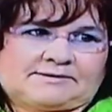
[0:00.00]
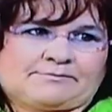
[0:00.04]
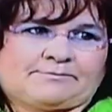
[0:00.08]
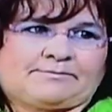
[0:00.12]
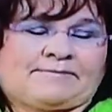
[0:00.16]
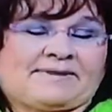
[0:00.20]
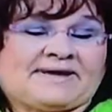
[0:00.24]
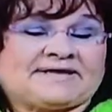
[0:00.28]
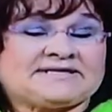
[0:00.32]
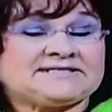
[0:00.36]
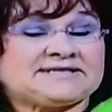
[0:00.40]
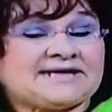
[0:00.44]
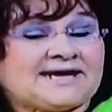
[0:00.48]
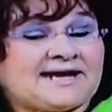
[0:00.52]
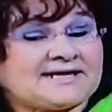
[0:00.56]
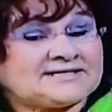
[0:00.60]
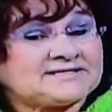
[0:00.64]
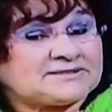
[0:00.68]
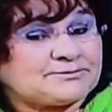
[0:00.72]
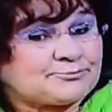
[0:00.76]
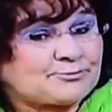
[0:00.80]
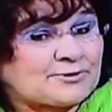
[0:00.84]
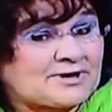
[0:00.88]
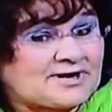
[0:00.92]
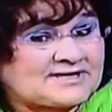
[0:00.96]
But I
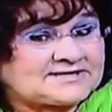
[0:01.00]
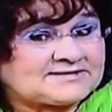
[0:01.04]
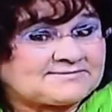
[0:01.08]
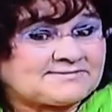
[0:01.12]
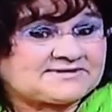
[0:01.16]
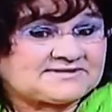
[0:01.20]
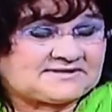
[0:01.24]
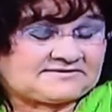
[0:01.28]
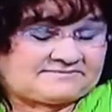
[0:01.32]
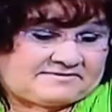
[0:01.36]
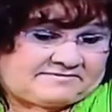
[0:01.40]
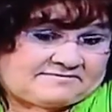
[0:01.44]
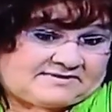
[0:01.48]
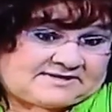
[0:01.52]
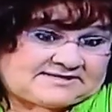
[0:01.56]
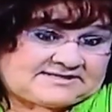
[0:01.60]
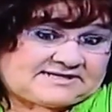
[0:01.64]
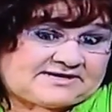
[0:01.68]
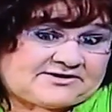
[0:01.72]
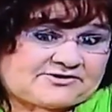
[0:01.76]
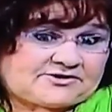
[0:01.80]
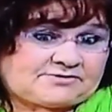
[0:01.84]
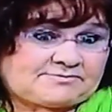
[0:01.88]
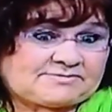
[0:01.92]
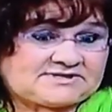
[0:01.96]
surprised myself, if I
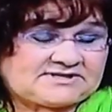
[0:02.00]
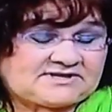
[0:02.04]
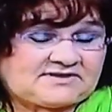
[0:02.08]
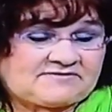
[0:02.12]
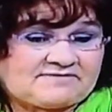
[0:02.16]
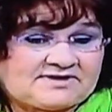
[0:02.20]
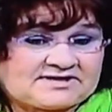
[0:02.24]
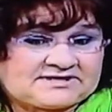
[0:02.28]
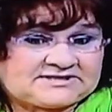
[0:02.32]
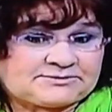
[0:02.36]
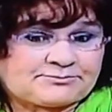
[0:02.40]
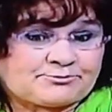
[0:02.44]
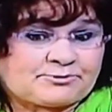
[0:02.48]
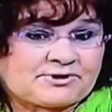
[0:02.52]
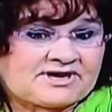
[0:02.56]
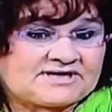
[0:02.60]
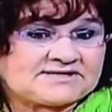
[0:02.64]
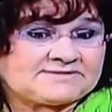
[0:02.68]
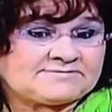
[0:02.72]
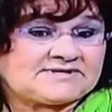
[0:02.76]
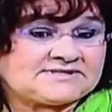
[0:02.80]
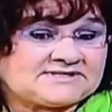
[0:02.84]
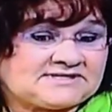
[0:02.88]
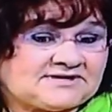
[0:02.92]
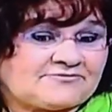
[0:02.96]
say so myself, I
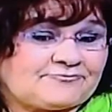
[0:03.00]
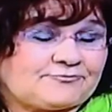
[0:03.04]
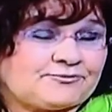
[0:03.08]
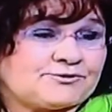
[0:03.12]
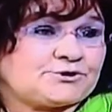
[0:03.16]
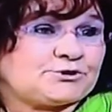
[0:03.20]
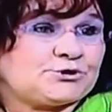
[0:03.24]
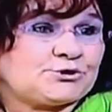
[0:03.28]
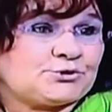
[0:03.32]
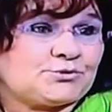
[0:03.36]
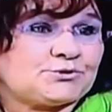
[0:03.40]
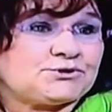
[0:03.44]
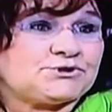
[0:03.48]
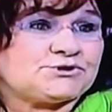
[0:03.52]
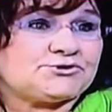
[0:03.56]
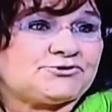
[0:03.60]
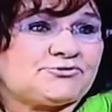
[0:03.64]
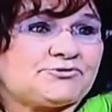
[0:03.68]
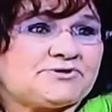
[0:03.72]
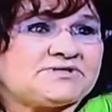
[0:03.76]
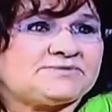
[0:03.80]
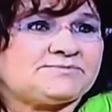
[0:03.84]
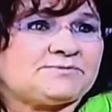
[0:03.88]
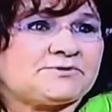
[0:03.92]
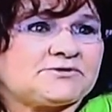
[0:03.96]
surprised myself with the short
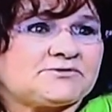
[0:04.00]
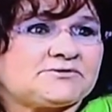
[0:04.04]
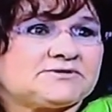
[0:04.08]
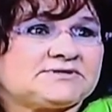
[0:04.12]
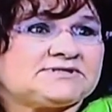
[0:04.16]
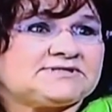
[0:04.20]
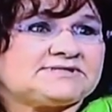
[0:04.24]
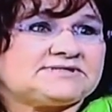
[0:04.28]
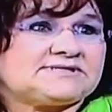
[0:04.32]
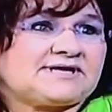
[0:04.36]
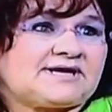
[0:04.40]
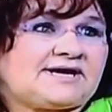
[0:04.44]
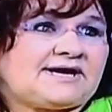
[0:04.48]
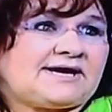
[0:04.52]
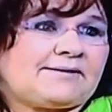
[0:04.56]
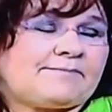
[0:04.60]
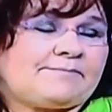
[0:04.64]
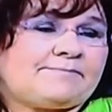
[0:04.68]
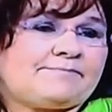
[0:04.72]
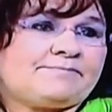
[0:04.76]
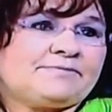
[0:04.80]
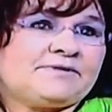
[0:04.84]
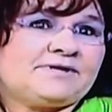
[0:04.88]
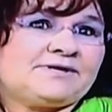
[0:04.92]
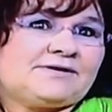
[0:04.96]
stories because
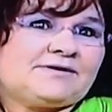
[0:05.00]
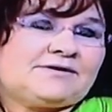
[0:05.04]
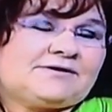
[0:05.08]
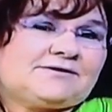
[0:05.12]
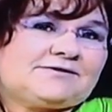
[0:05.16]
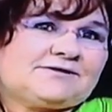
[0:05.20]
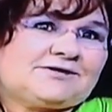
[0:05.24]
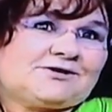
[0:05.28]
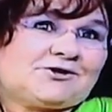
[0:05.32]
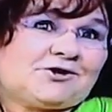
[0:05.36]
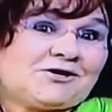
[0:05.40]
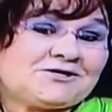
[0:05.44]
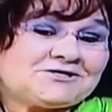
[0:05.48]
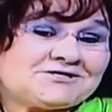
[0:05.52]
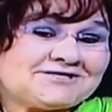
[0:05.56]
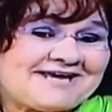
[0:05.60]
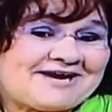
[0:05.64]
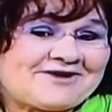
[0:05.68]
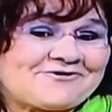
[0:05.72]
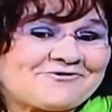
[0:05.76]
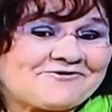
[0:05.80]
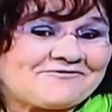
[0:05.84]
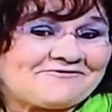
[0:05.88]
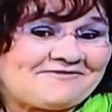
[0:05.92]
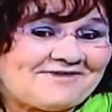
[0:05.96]
um, the last
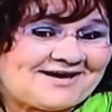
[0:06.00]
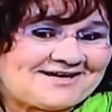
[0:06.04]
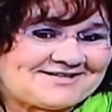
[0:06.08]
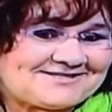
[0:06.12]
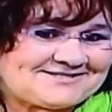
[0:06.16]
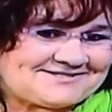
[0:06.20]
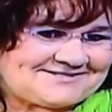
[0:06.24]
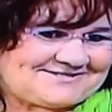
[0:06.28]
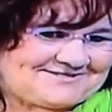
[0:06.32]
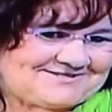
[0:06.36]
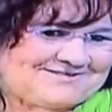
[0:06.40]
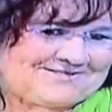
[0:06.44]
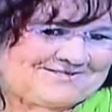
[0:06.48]
sacrifice in